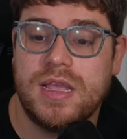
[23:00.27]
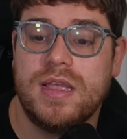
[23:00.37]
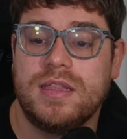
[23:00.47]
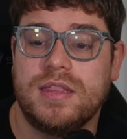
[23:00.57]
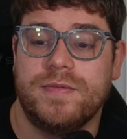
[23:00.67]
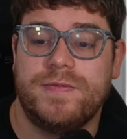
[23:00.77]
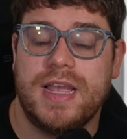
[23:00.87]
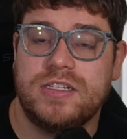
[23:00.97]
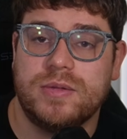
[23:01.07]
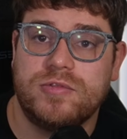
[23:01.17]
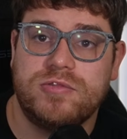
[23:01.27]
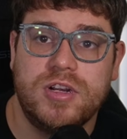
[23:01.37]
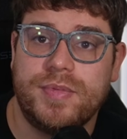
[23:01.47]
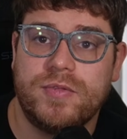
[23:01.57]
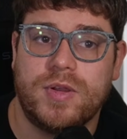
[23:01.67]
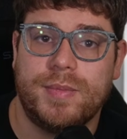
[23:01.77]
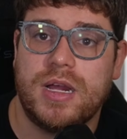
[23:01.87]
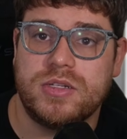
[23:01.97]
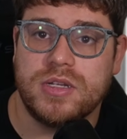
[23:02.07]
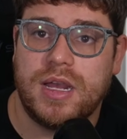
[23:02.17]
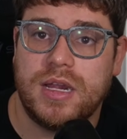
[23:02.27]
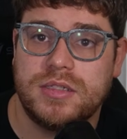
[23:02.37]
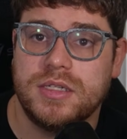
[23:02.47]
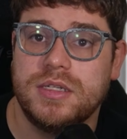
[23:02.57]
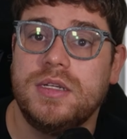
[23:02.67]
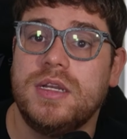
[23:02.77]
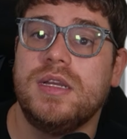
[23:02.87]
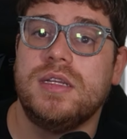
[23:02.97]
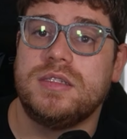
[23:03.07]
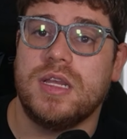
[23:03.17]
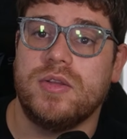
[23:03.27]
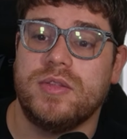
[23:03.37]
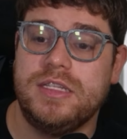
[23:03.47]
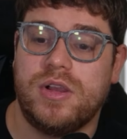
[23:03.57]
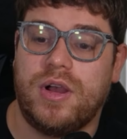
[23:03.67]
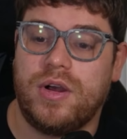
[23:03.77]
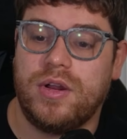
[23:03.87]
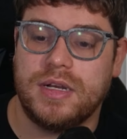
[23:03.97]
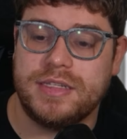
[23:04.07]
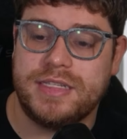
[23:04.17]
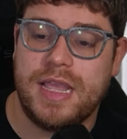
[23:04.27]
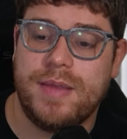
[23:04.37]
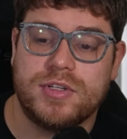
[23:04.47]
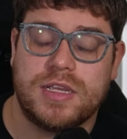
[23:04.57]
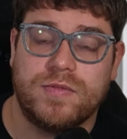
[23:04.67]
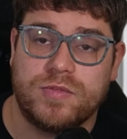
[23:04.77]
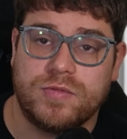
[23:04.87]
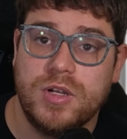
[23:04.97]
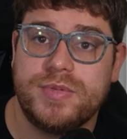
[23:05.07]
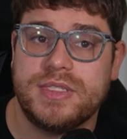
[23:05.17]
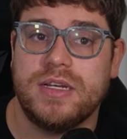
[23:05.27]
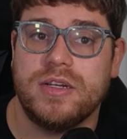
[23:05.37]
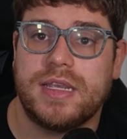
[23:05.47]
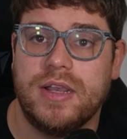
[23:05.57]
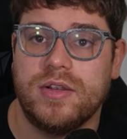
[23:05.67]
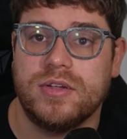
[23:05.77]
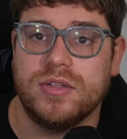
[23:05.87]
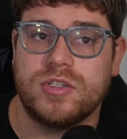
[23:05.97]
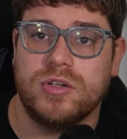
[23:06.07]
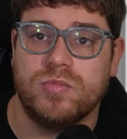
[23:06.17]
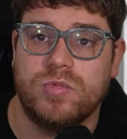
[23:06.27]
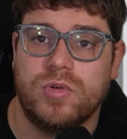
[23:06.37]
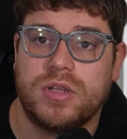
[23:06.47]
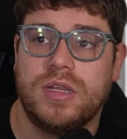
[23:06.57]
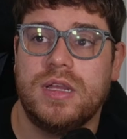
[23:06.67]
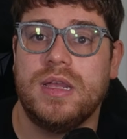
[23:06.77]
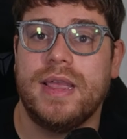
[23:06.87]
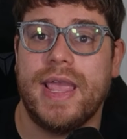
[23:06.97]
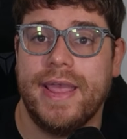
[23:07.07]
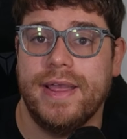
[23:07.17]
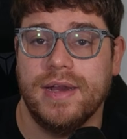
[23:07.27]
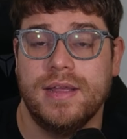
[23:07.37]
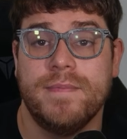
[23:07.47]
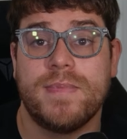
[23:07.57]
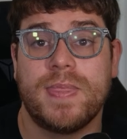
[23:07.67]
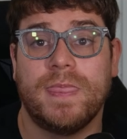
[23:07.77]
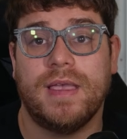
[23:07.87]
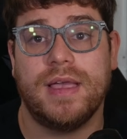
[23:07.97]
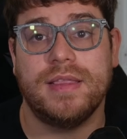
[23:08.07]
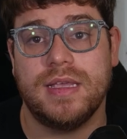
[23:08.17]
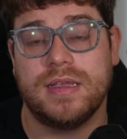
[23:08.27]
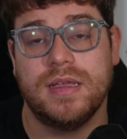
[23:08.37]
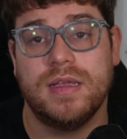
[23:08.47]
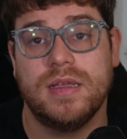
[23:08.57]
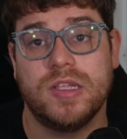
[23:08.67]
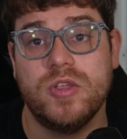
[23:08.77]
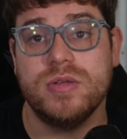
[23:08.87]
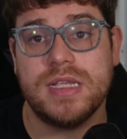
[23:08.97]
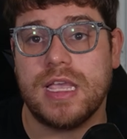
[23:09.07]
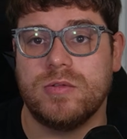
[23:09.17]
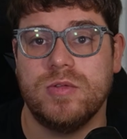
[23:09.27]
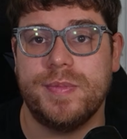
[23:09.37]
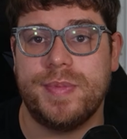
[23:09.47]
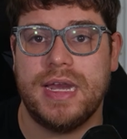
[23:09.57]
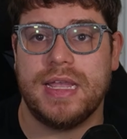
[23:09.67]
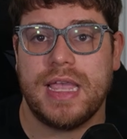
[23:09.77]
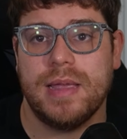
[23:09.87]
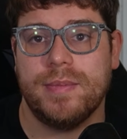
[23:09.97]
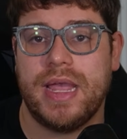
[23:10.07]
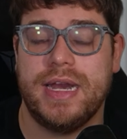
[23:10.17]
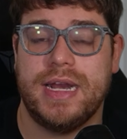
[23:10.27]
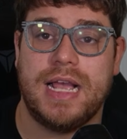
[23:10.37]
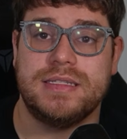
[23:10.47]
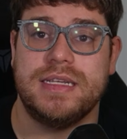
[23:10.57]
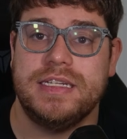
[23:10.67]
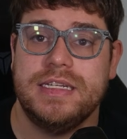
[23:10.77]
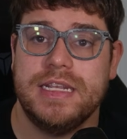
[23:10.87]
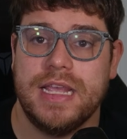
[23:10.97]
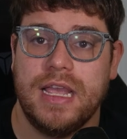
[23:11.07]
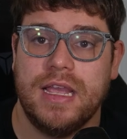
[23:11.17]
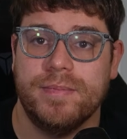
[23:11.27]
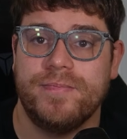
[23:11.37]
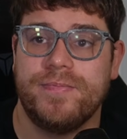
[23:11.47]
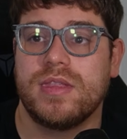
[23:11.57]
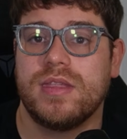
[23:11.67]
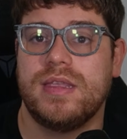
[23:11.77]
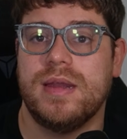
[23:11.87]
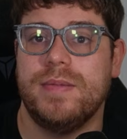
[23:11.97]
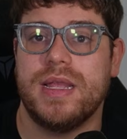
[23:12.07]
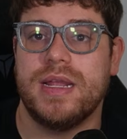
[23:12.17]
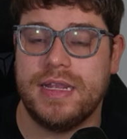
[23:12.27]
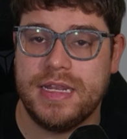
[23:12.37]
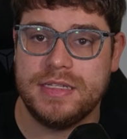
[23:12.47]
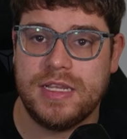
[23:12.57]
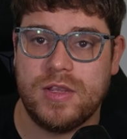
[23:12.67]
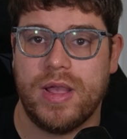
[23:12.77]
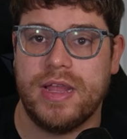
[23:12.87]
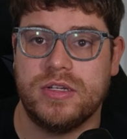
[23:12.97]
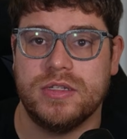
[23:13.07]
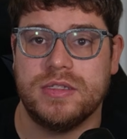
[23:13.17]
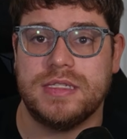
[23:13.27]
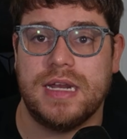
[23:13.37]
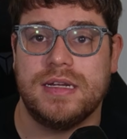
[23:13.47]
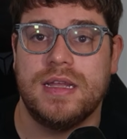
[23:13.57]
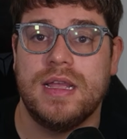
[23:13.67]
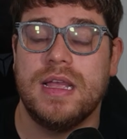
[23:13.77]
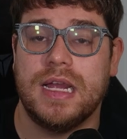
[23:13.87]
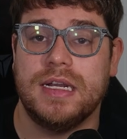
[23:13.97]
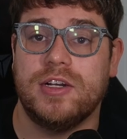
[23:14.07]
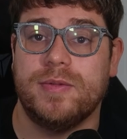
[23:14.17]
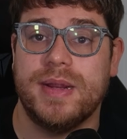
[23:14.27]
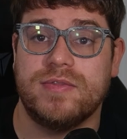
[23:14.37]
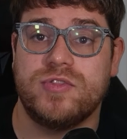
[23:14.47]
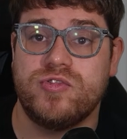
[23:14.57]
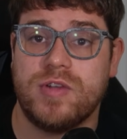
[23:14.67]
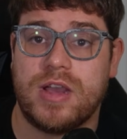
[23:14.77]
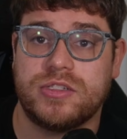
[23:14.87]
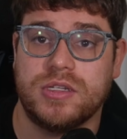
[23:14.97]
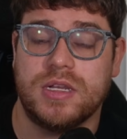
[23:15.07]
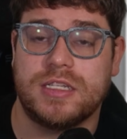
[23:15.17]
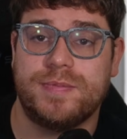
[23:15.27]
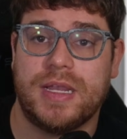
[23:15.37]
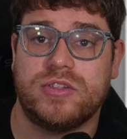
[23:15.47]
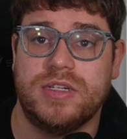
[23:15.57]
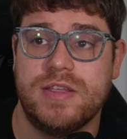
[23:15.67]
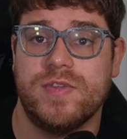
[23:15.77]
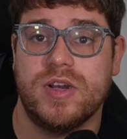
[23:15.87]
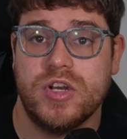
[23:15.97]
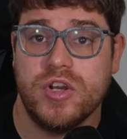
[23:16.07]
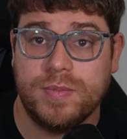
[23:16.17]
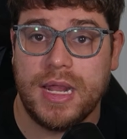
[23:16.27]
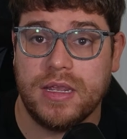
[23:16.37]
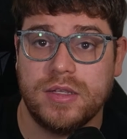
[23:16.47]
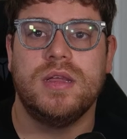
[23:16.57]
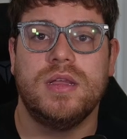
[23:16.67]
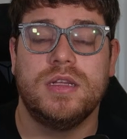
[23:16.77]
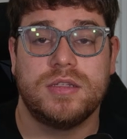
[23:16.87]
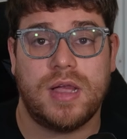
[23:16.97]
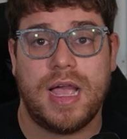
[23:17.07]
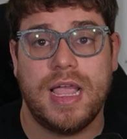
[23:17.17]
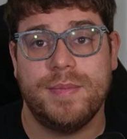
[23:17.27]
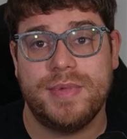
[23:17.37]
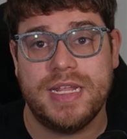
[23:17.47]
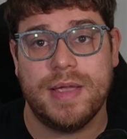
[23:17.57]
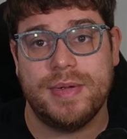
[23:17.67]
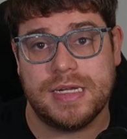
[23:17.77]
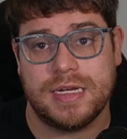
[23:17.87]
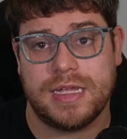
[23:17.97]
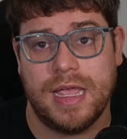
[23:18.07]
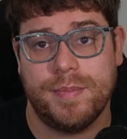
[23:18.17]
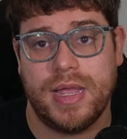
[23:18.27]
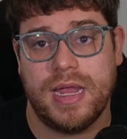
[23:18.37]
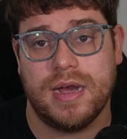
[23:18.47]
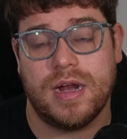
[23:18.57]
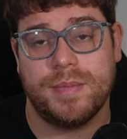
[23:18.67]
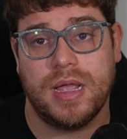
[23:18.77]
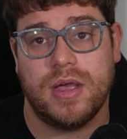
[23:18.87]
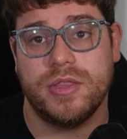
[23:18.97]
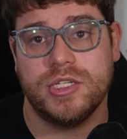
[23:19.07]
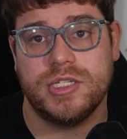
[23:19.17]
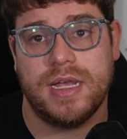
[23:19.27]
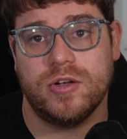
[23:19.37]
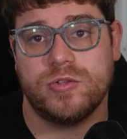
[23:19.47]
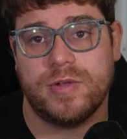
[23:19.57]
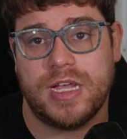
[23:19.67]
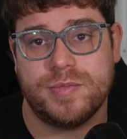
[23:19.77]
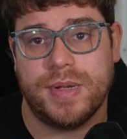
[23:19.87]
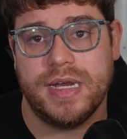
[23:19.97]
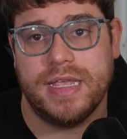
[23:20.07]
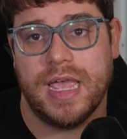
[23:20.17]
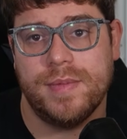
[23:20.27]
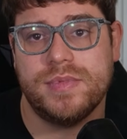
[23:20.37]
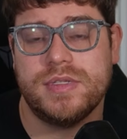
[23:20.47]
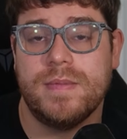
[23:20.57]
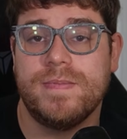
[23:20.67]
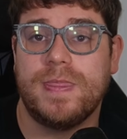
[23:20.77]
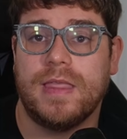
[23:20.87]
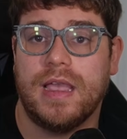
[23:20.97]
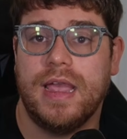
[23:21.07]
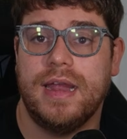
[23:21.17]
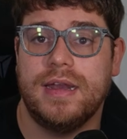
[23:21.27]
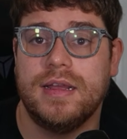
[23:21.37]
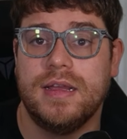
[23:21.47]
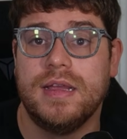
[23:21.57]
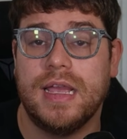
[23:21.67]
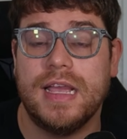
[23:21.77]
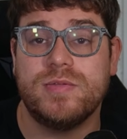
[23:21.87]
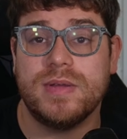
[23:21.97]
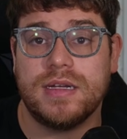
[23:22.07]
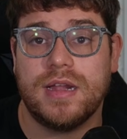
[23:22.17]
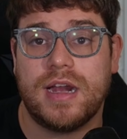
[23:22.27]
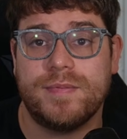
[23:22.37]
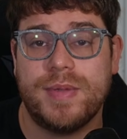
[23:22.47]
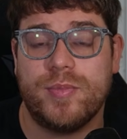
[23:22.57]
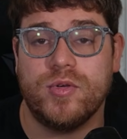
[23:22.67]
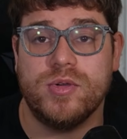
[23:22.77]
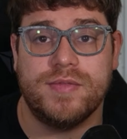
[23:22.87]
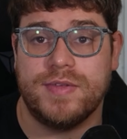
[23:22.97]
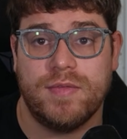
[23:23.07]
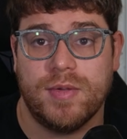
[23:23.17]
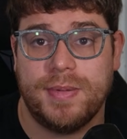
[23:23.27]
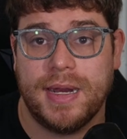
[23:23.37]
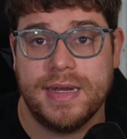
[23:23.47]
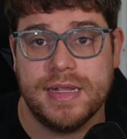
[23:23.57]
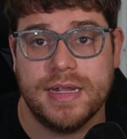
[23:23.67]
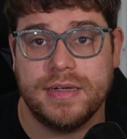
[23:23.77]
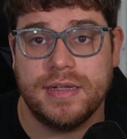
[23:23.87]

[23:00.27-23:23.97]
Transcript: The Phantom Troop from Hunter x Hunter. So these are all examples of groups that your characters could work in. I think using a group in a campaign as a DM can be an easy way to set a little bit of structure, especially for new players. So I am DMing a campaign on my other channel, Trash Buddy Games, and it's with a lot of people who have never played D&D.